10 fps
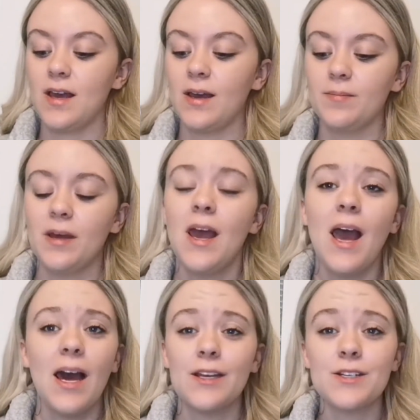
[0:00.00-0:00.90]
And
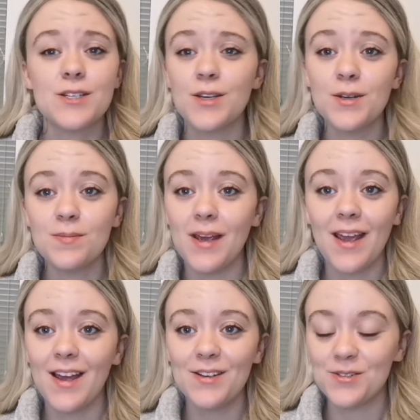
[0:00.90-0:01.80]
I just couldn't make
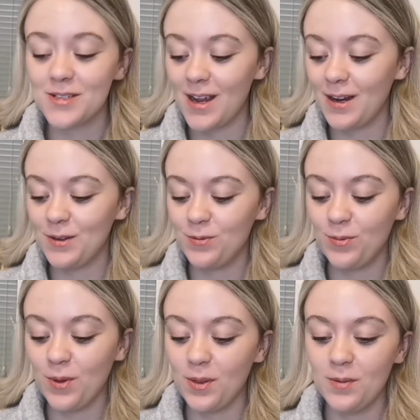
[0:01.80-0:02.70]
head nor tail of
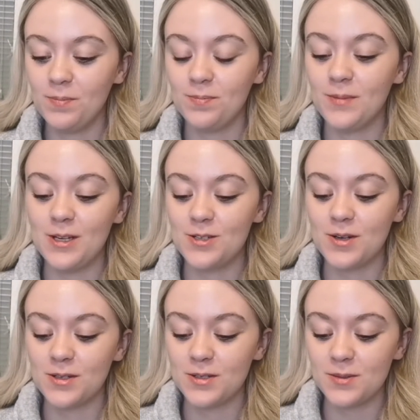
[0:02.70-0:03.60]
what the
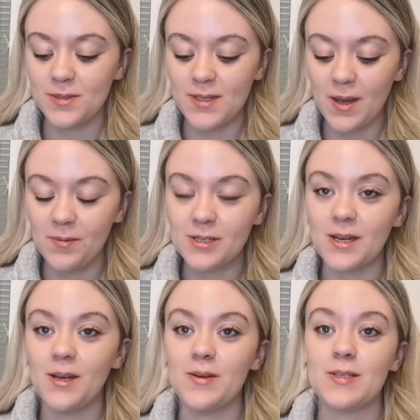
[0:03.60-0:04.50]
instructions were saying, which
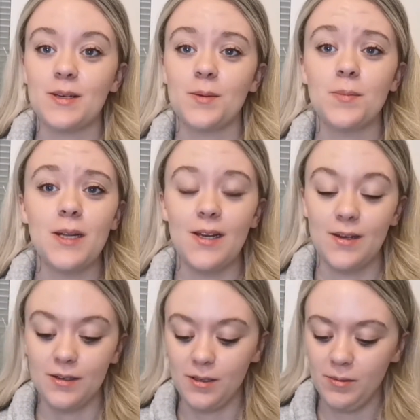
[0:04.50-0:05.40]
I know isn't completely
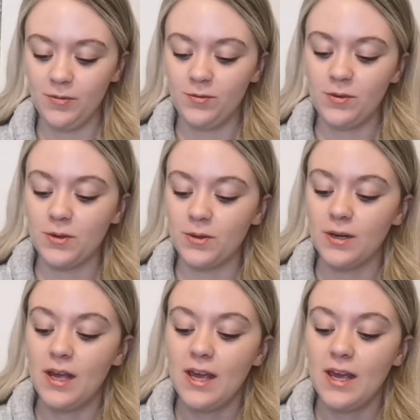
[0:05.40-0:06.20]
uncommon for